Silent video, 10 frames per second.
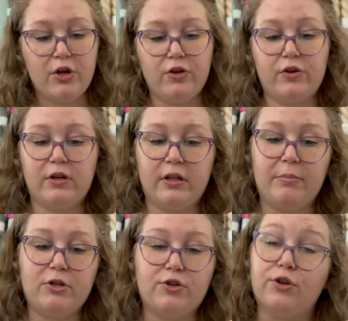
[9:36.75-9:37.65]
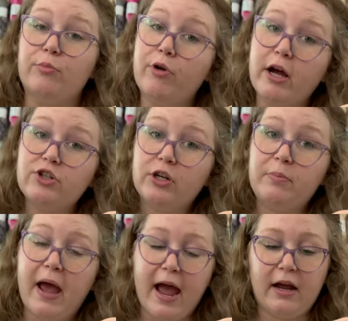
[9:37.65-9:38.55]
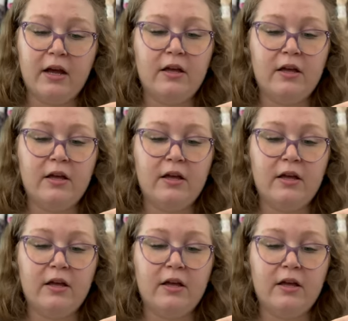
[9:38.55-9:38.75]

You could clip it to your project bag.